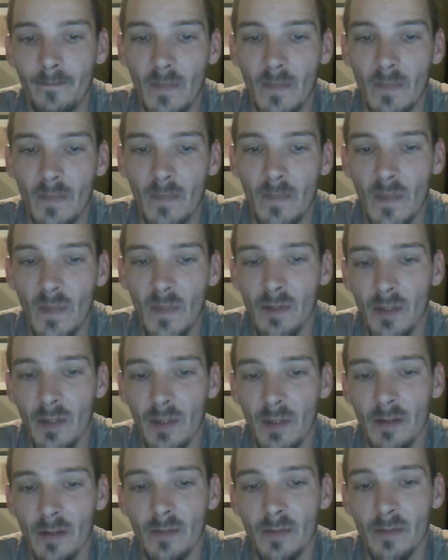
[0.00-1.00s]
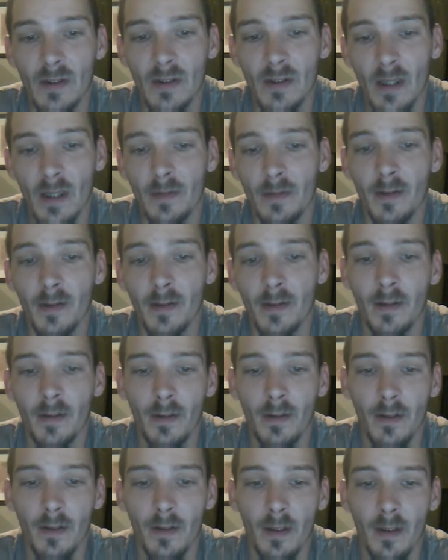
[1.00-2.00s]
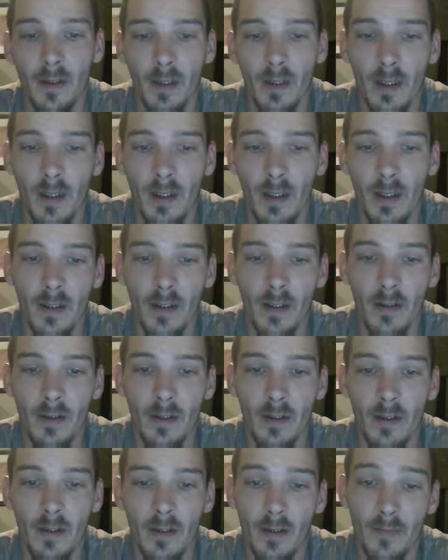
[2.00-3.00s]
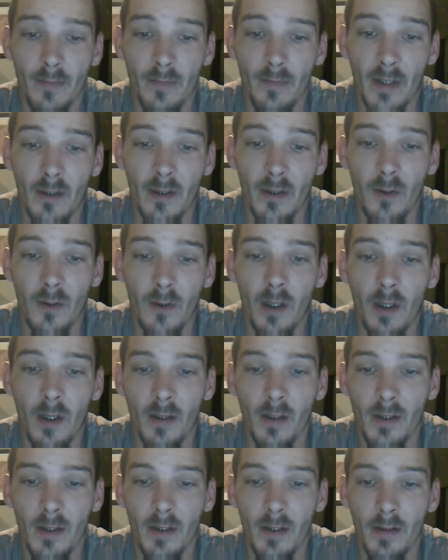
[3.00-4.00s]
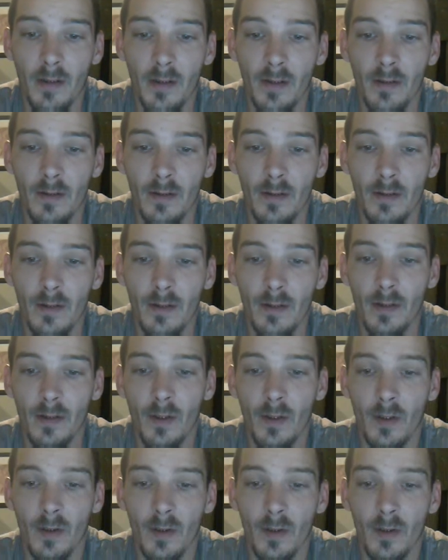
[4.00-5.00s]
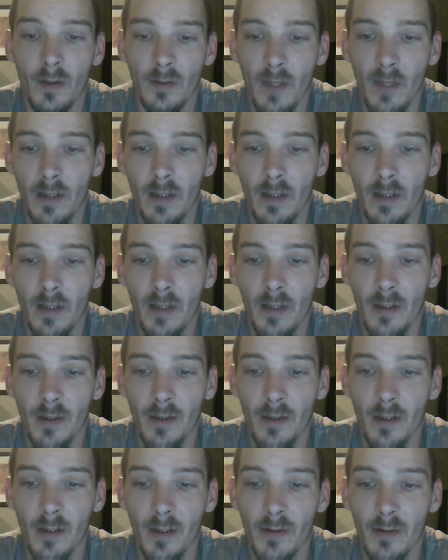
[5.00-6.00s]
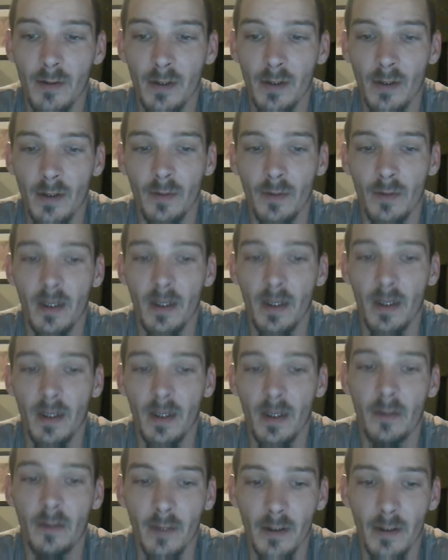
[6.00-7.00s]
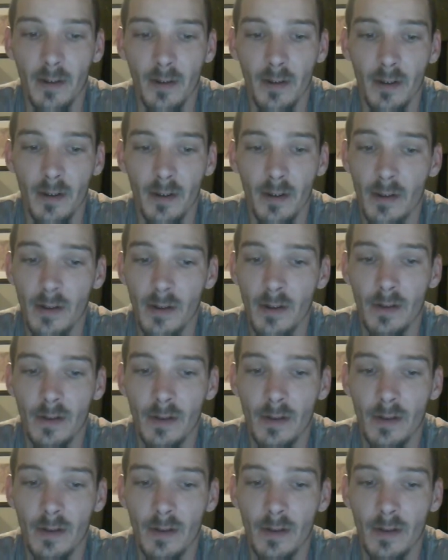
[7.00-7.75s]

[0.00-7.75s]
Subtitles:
This makes them safer and of better quality than those made in other countries without our regulations.